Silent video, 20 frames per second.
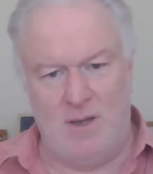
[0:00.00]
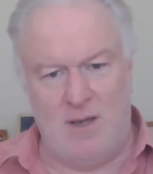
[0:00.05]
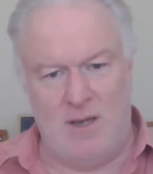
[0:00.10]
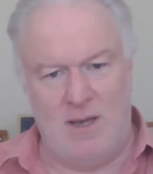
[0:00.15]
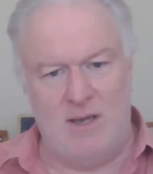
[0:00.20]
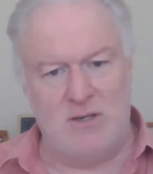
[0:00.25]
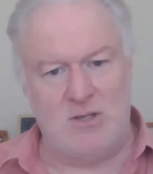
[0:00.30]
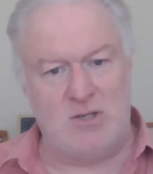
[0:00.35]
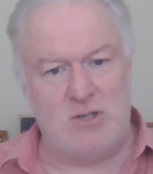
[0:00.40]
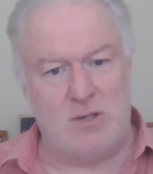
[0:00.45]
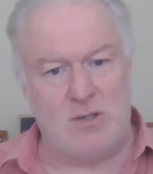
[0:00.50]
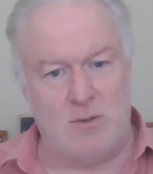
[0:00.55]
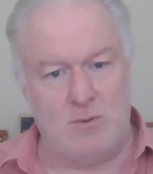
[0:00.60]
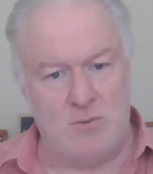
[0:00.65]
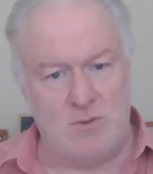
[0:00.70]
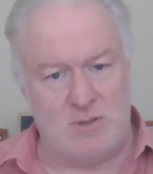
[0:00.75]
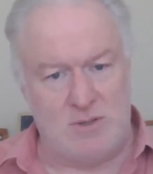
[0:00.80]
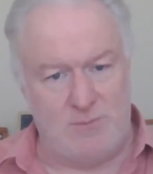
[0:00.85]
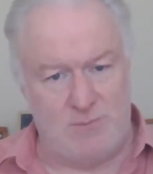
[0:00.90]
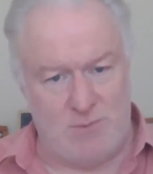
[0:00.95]
it
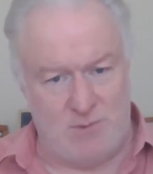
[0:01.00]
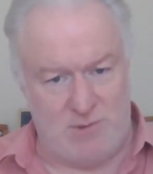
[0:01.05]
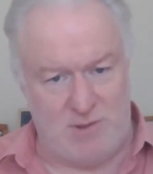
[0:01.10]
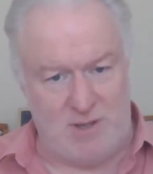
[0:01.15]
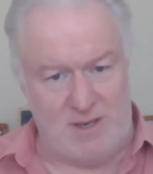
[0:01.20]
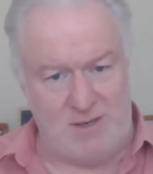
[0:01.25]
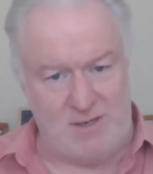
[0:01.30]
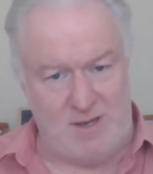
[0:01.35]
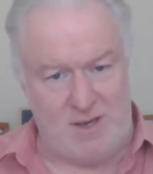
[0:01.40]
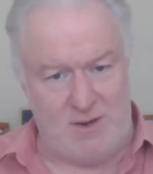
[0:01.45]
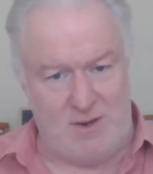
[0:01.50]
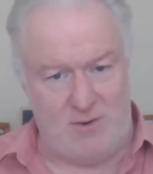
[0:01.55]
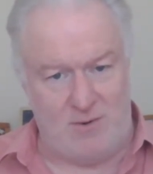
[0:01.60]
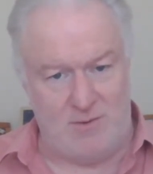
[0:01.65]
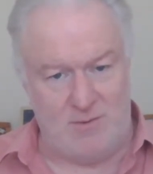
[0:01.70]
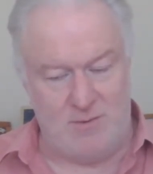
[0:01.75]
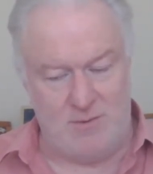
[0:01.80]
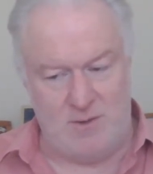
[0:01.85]
slows everything down.